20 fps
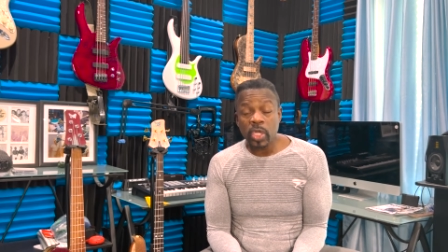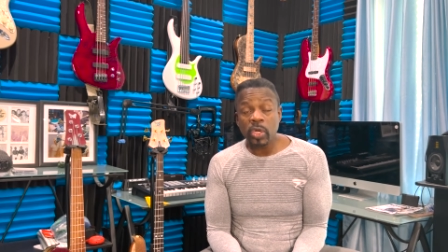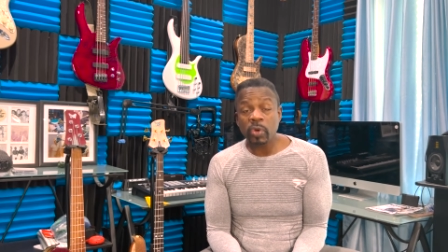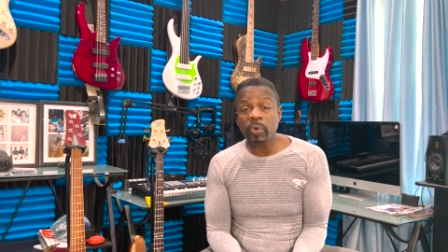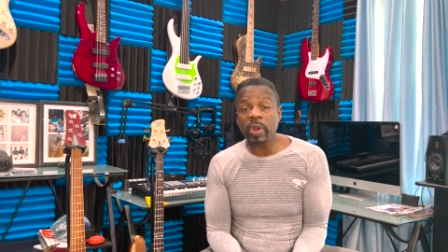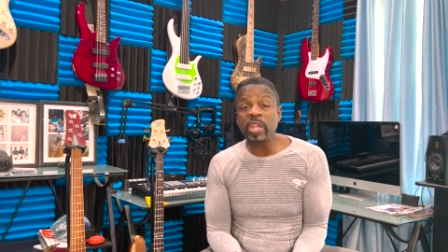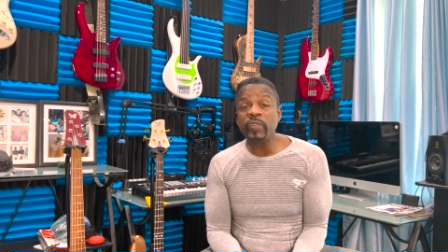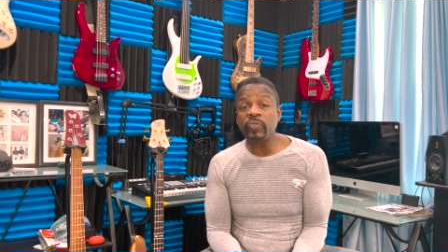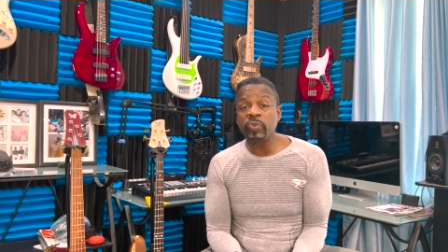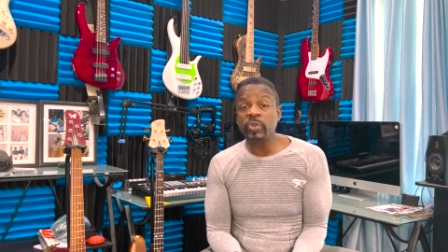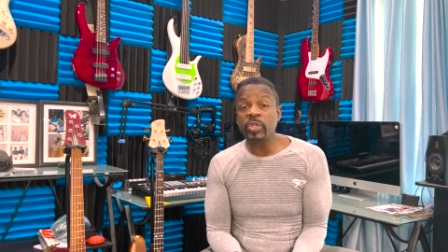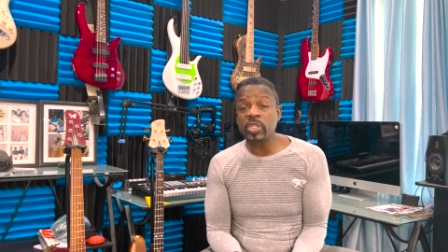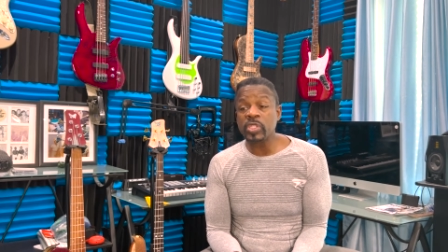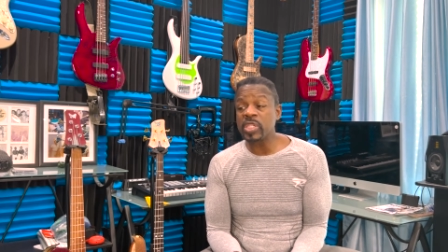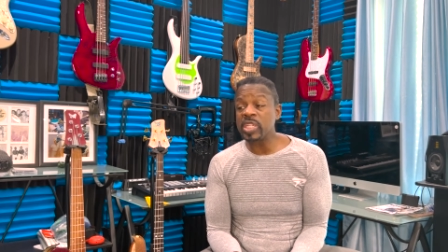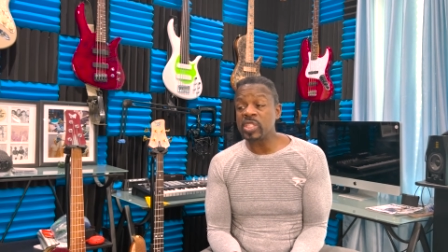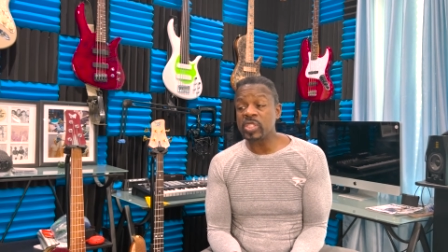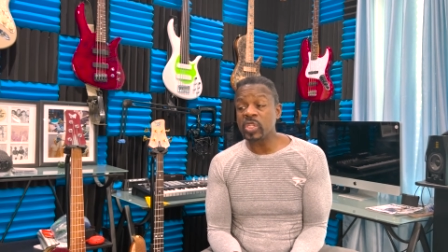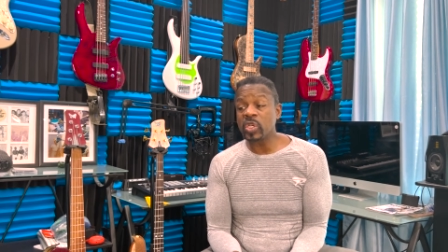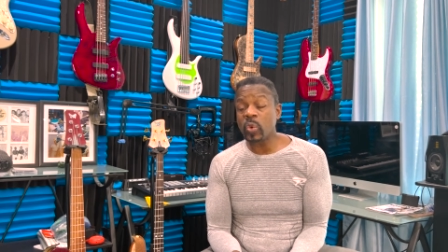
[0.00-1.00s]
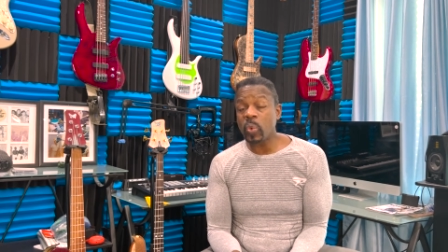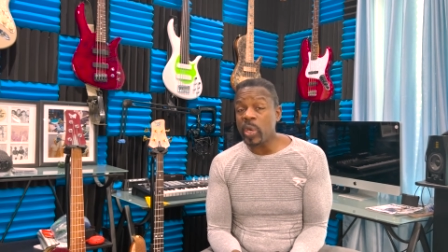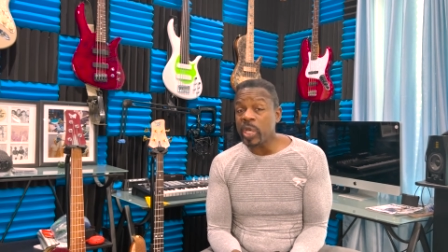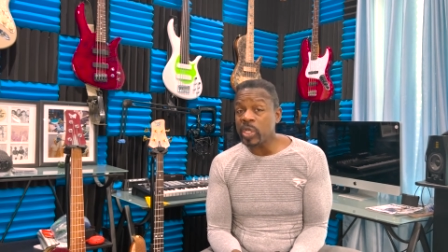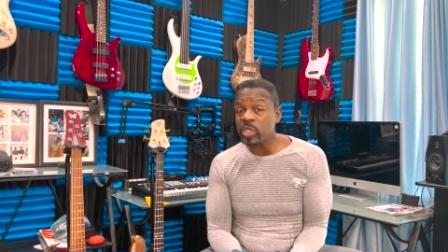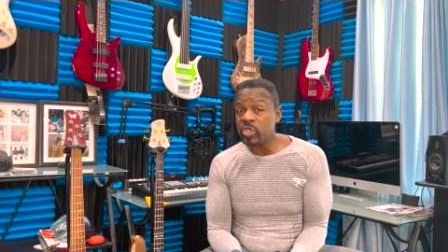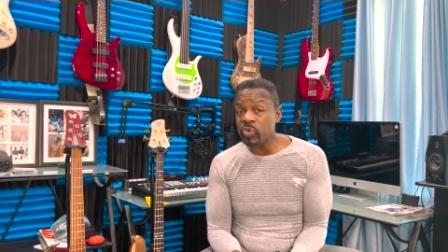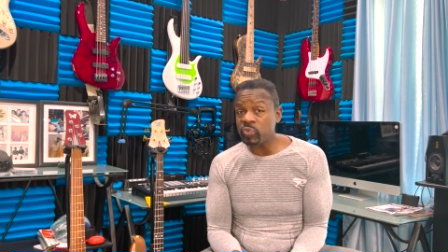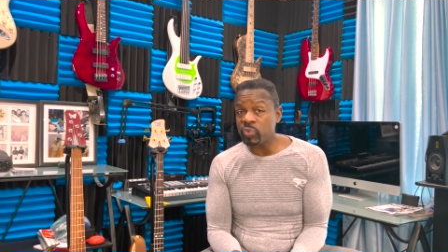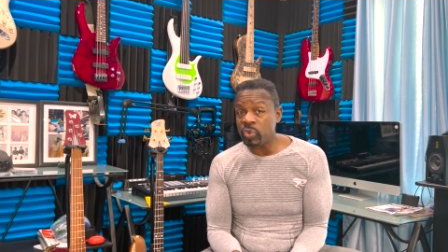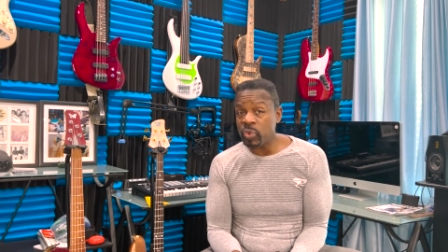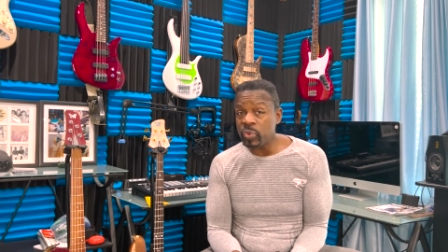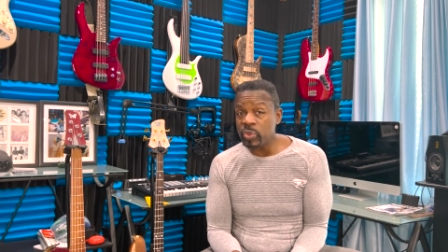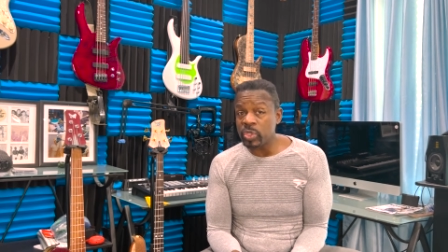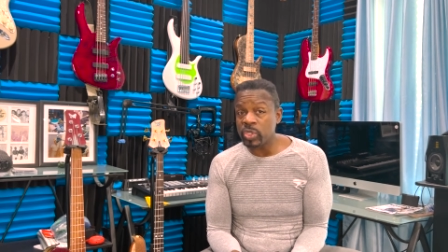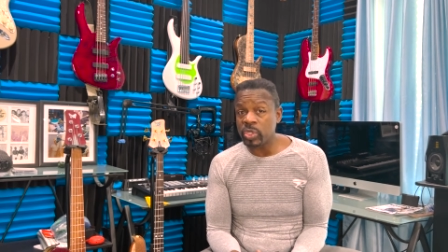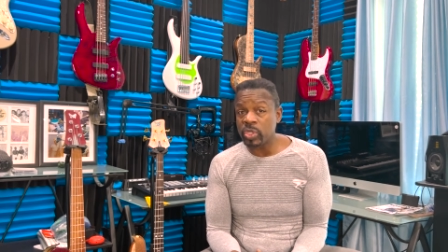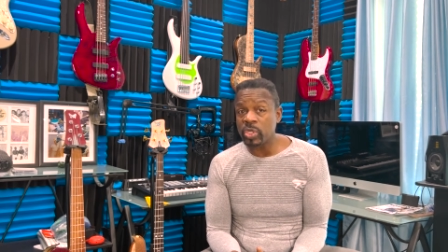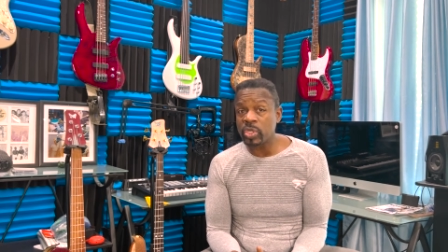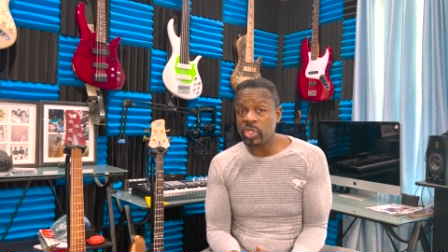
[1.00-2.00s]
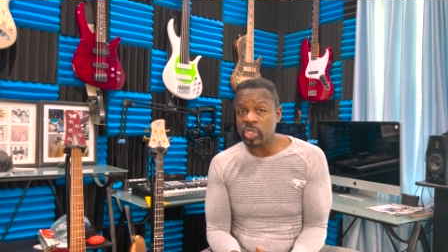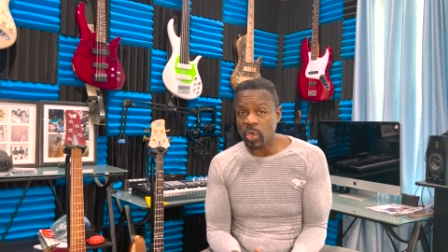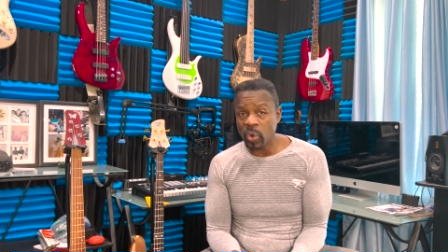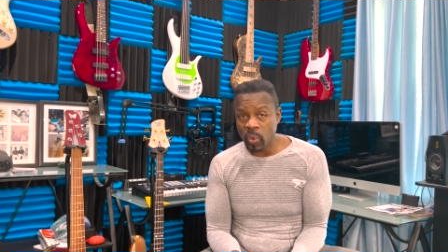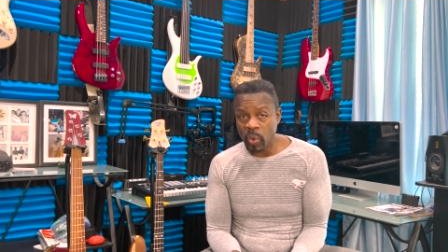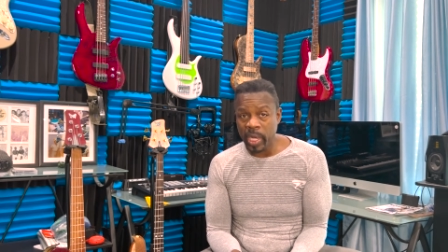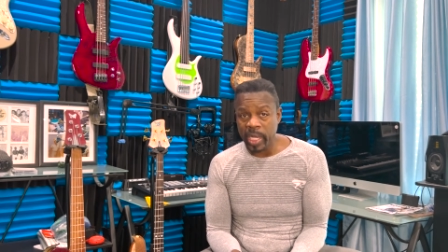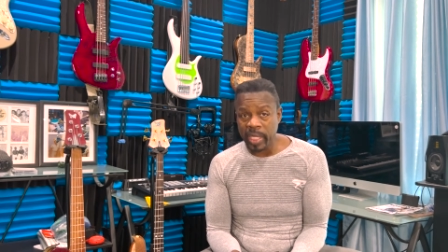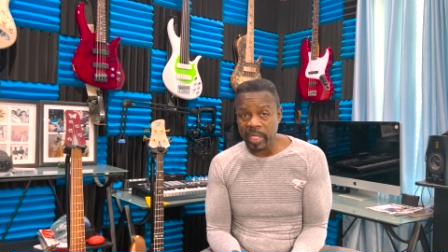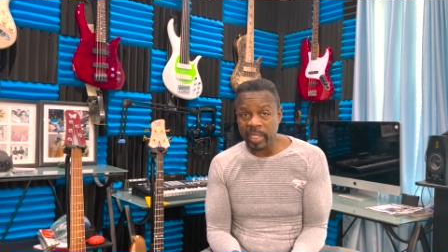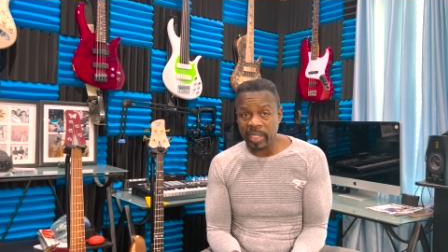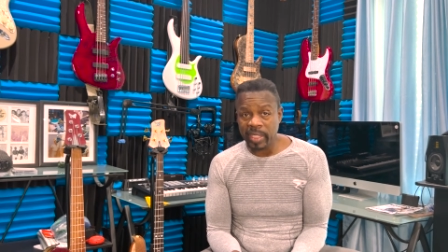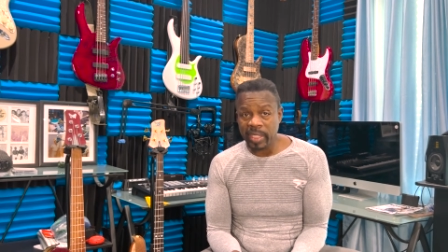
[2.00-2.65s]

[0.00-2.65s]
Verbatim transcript: Gratefulness is the quickest route to joy.